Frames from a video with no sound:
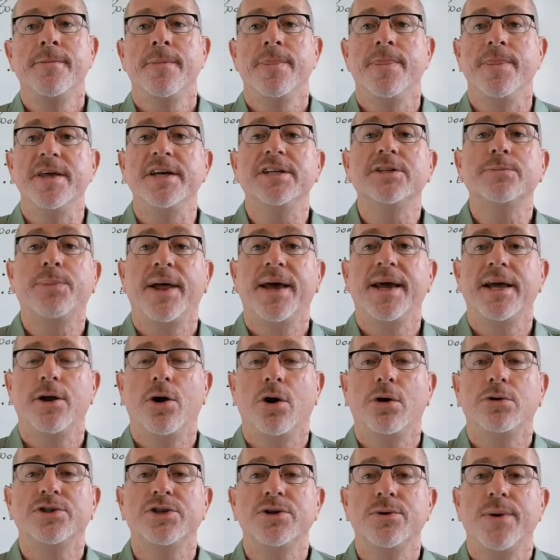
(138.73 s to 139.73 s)
This plan
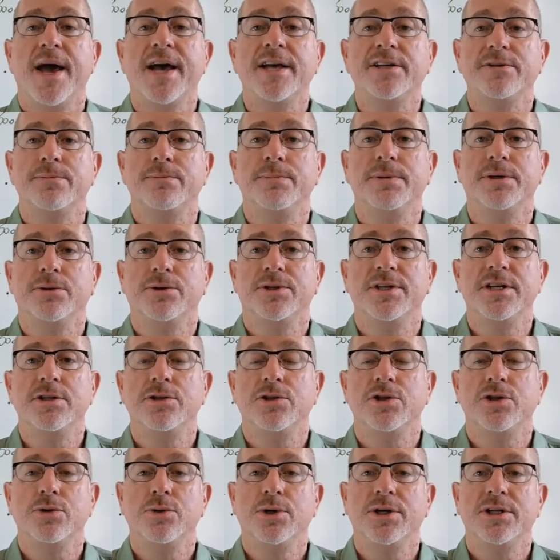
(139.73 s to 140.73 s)
also has built
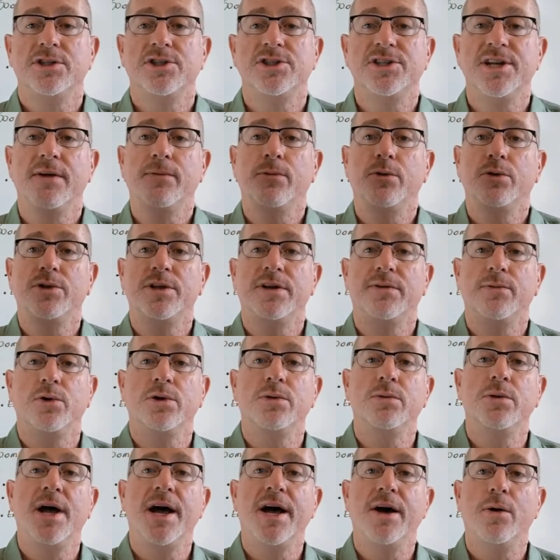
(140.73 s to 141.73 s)
into it several
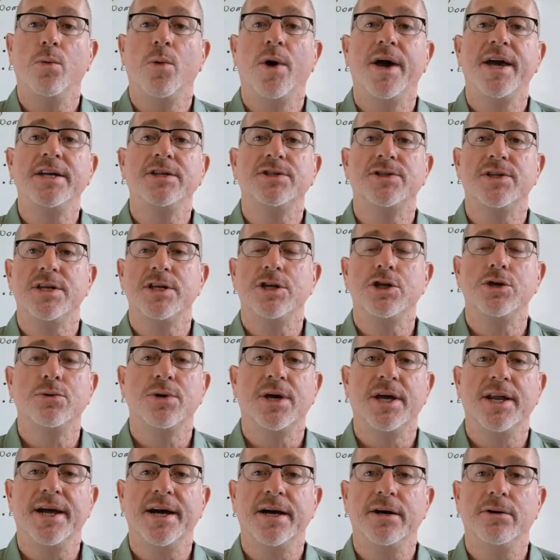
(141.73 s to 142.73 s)
different ways that you
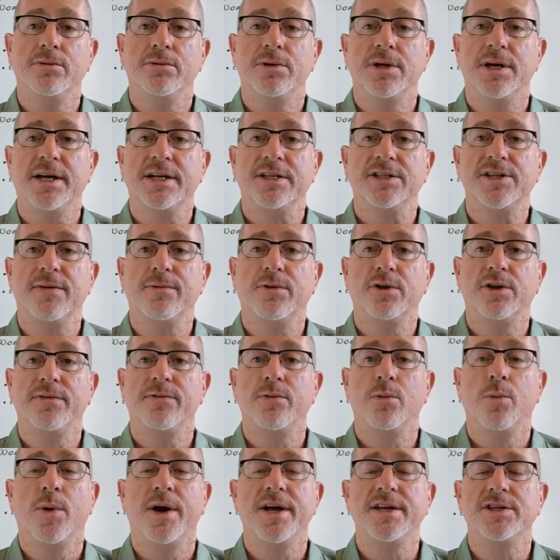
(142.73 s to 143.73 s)

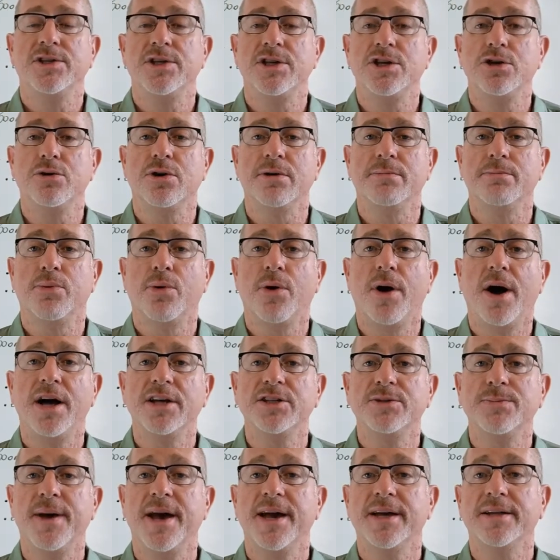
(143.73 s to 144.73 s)
can
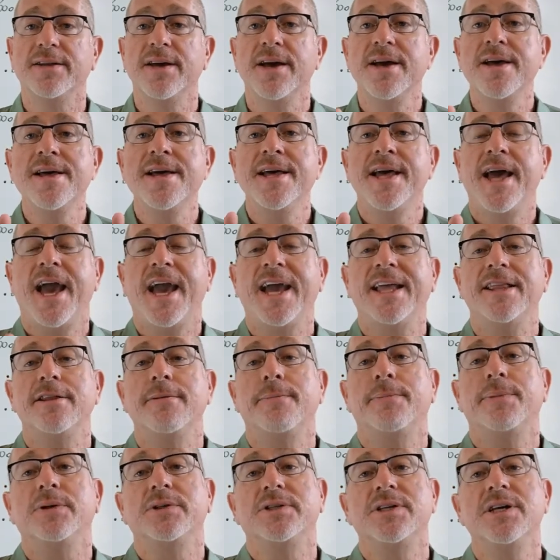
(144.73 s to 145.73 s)
prospect, and the
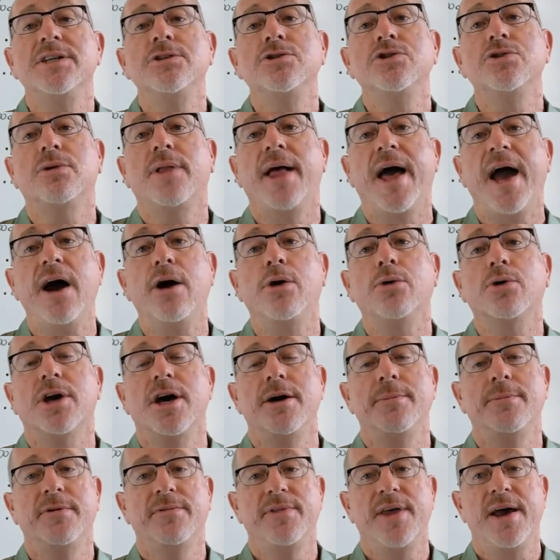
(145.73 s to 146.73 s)
potential
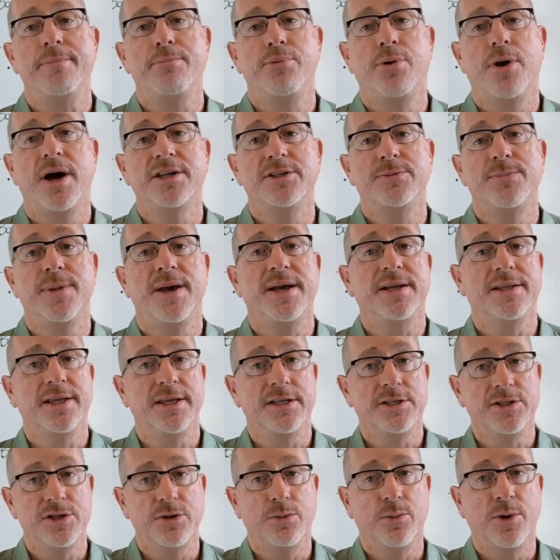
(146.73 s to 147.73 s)
outcome of that prospecting.
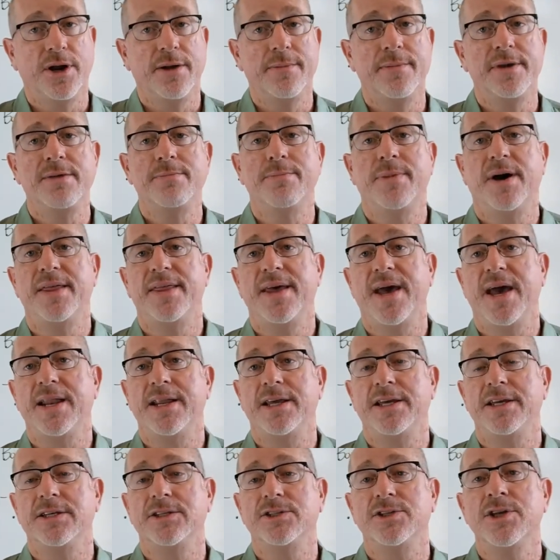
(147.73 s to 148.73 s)
So what I mean by that
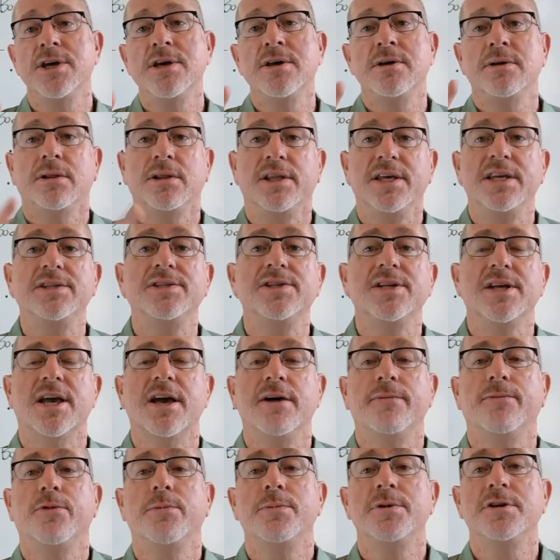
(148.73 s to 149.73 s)
is leads that
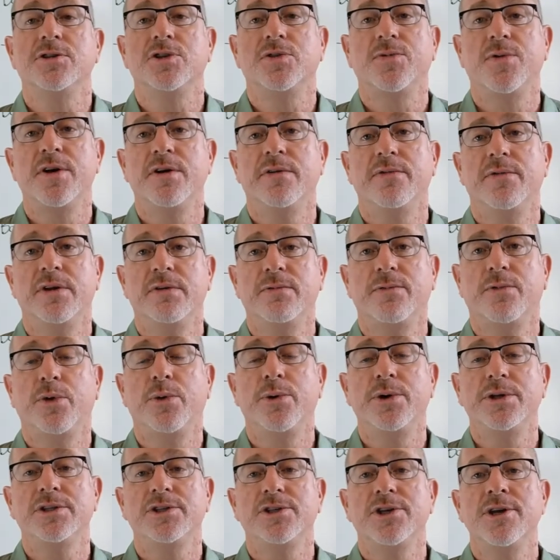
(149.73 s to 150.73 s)
come from your sphere of
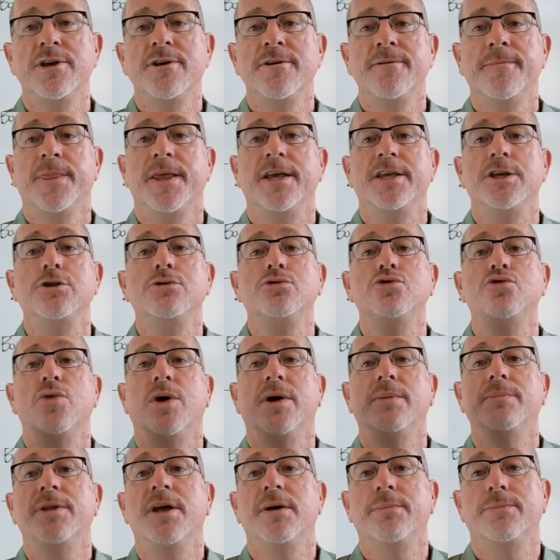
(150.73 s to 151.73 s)
influence that you
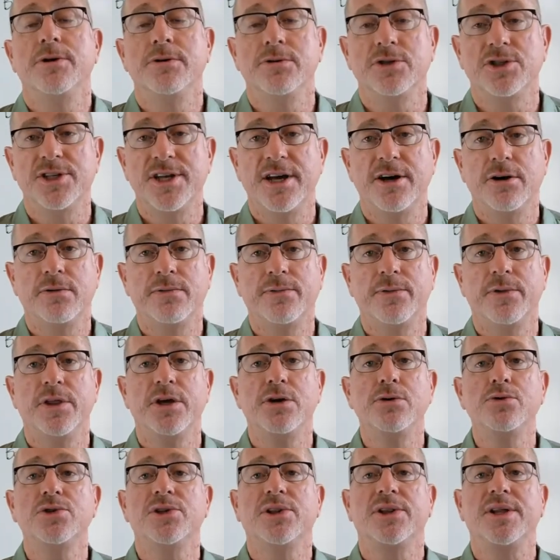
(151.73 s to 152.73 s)
drummed up yourself.
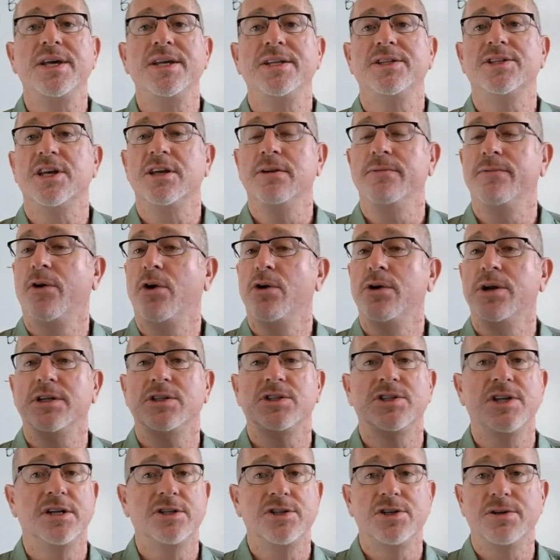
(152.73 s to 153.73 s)
Those leads convert at
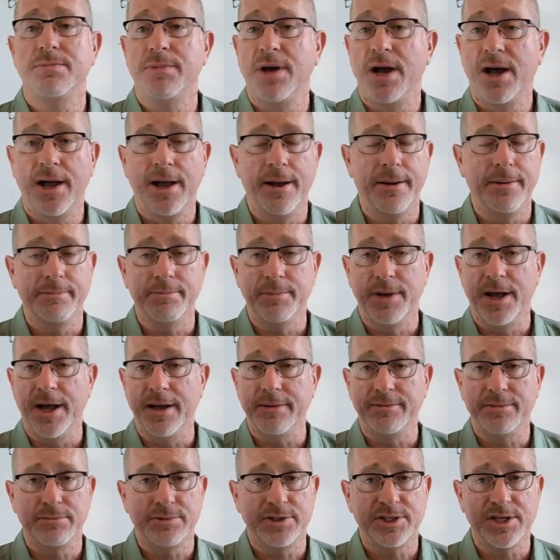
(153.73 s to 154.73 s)

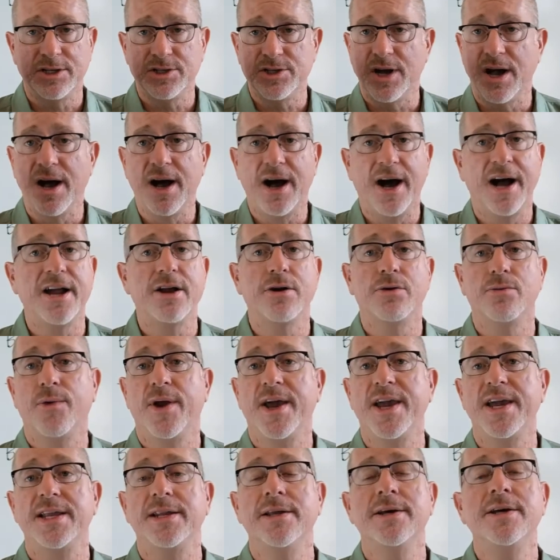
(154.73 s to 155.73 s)
such a higher
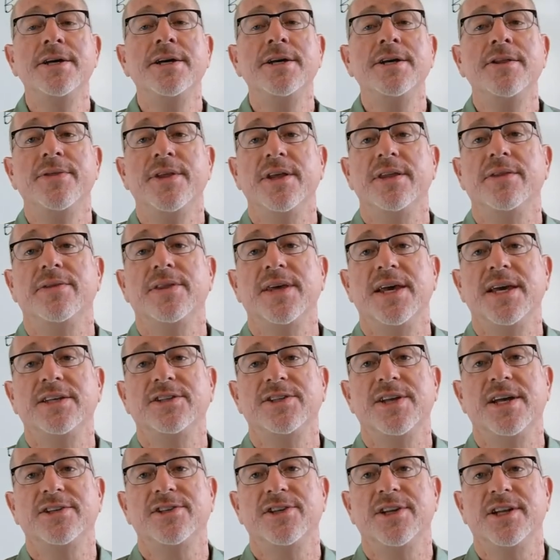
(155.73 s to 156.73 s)
rate than
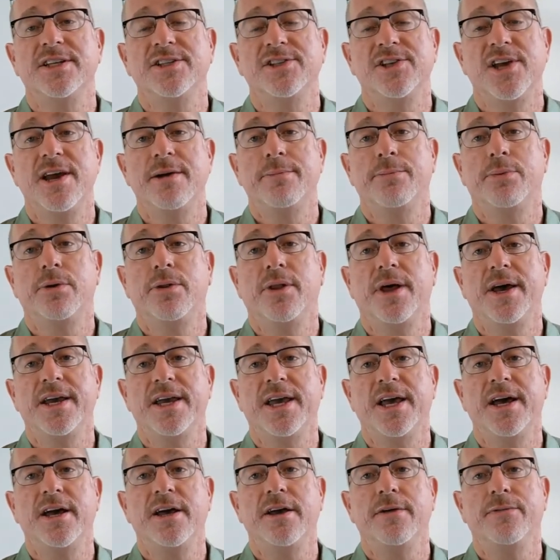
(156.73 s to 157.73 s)
things, as an example, like
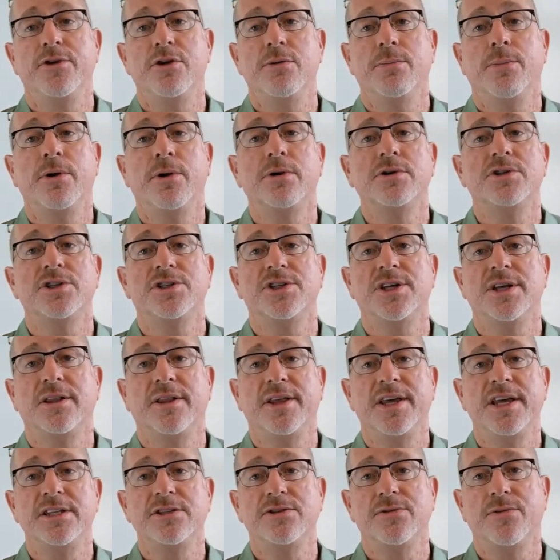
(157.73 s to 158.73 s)
if you're purchasing
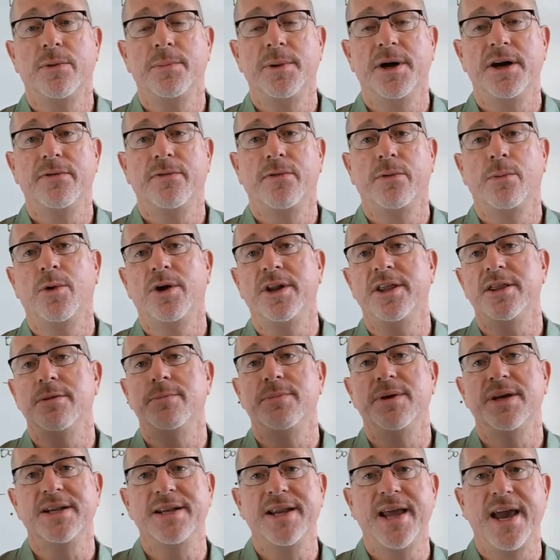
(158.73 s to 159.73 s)
leads from one of the
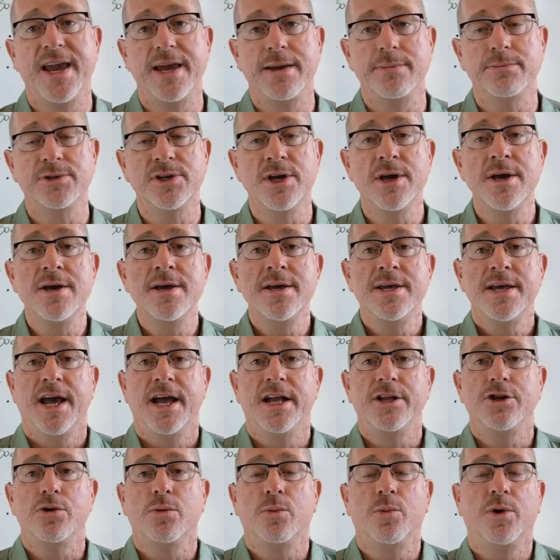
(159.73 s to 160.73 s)
big names
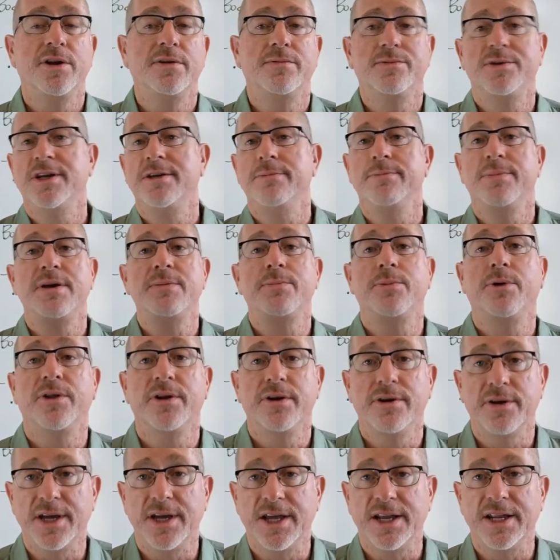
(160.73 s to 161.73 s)
and you're one of 10 people
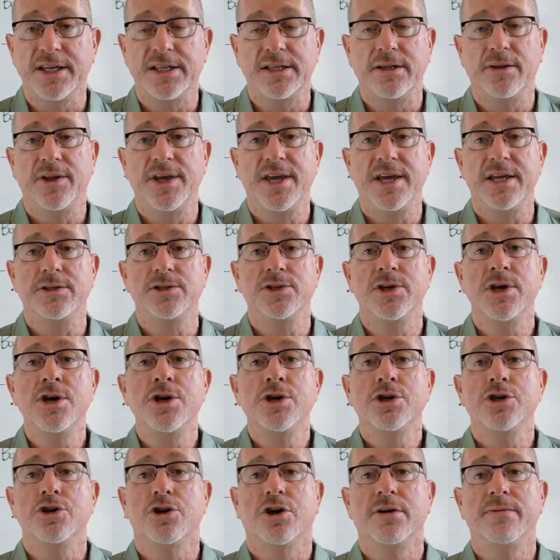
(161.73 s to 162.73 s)
that are getting the leads.
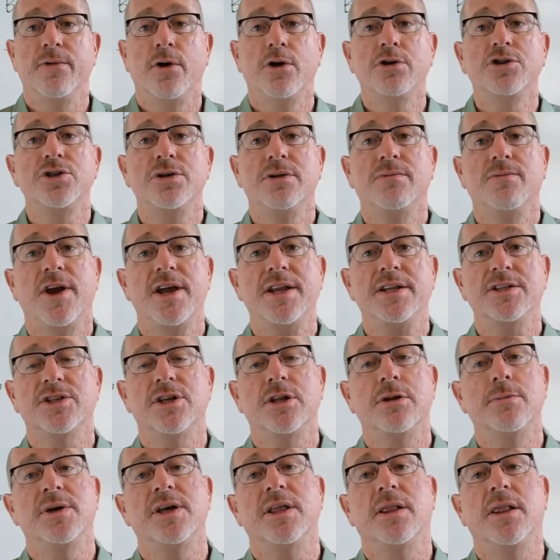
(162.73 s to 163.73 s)
Your conversion rate is
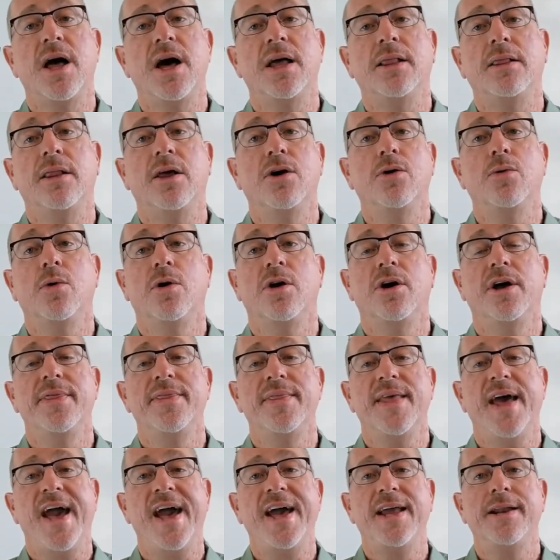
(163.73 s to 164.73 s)
going to be a lot lower on
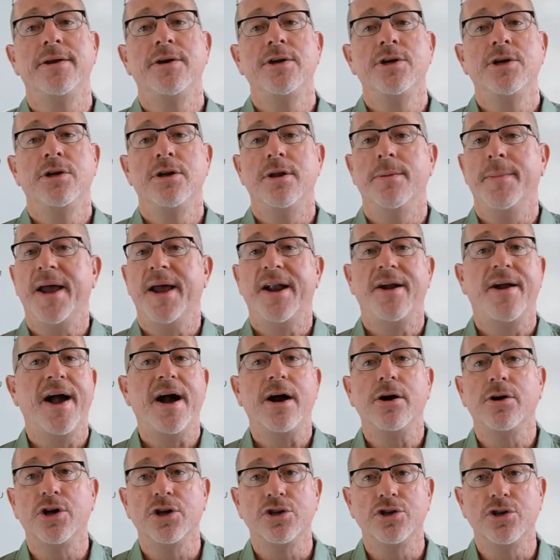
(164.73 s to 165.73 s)
that, no matter
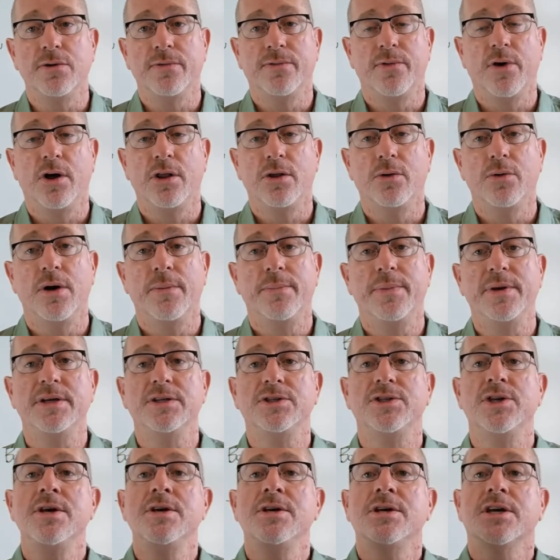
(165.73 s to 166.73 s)
how good your follow-up
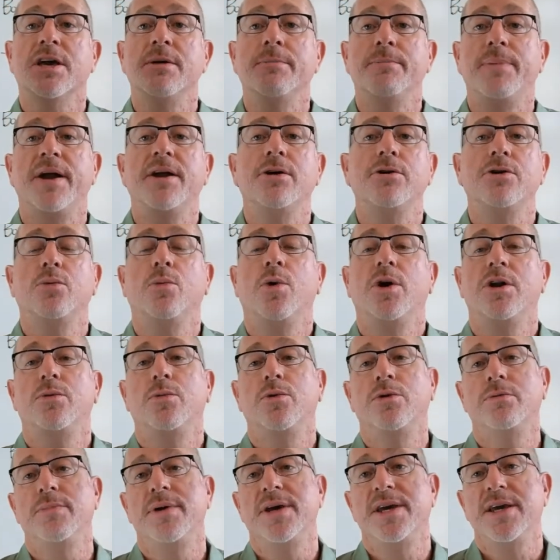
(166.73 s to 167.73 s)
is, compared to what it
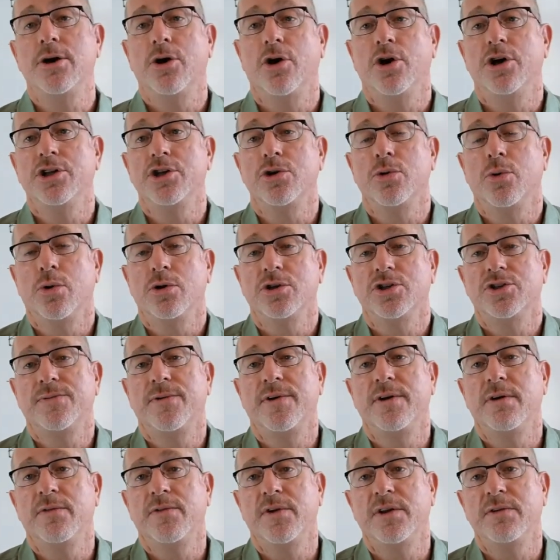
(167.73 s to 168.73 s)
would be on your
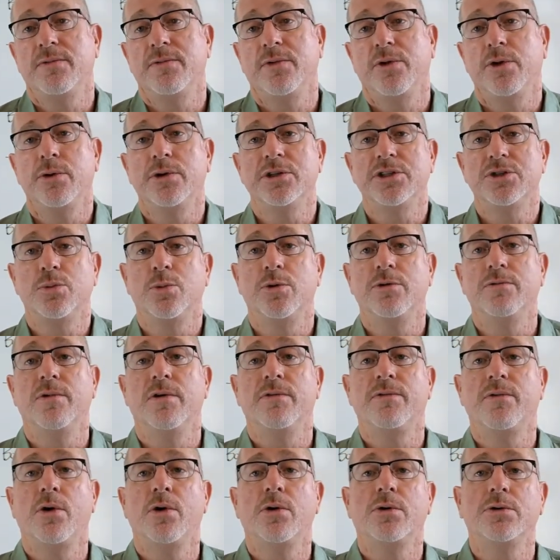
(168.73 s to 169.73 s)
sphere of influence when
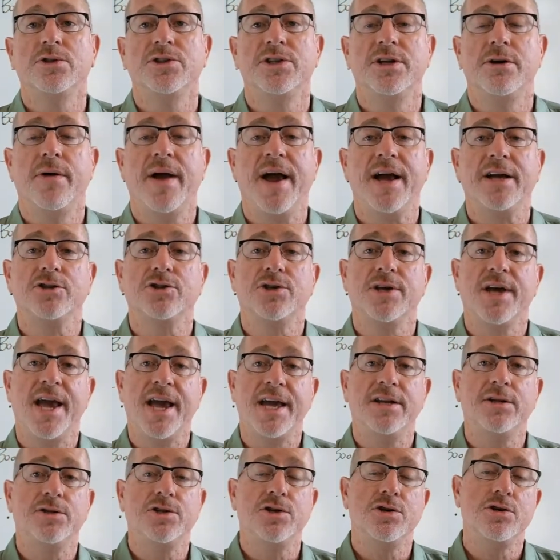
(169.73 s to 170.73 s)
referrals that are actually
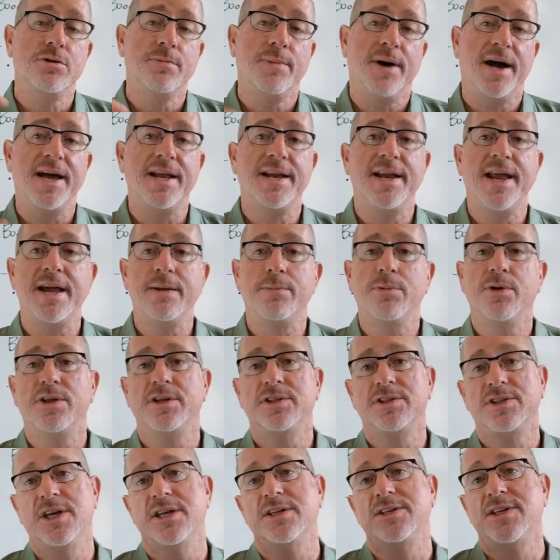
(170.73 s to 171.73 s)
handed to you by a neighbor
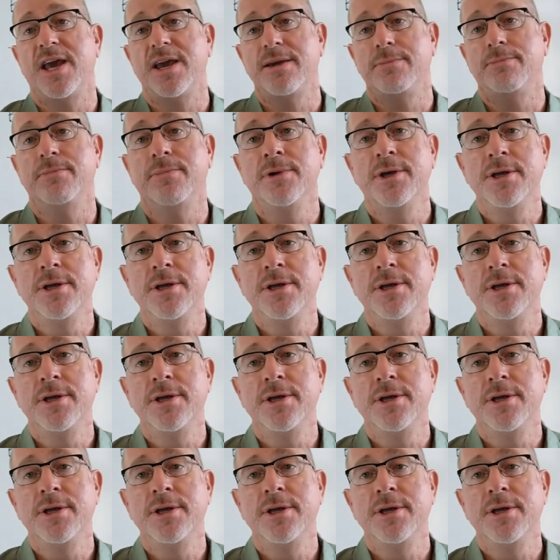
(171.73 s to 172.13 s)
that says, hey,